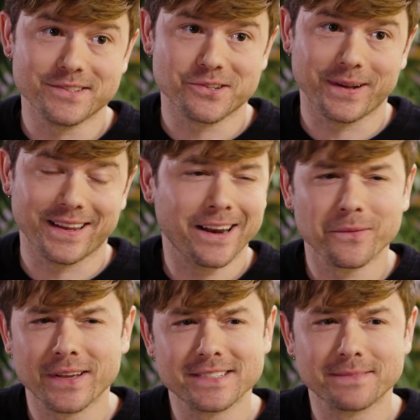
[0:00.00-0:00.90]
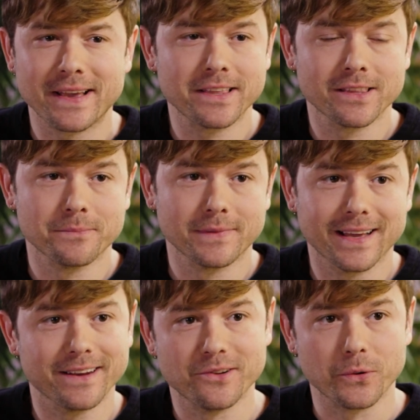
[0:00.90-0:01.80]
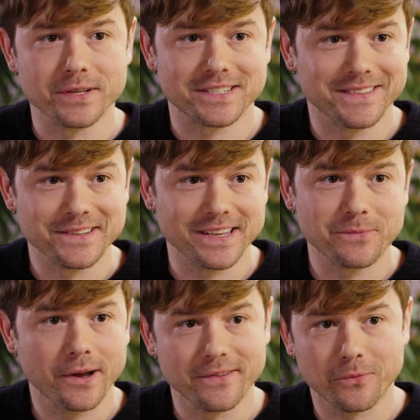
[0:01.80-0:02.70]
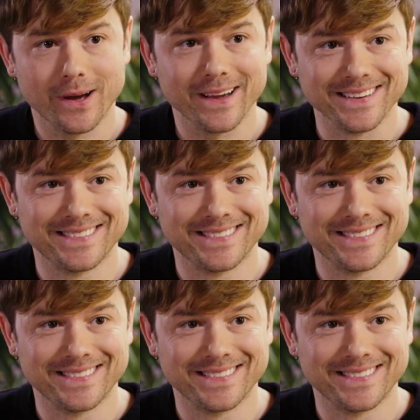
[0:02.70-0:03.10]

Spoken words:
is doing it. I don't think it's making them get noticed in the same kind of way.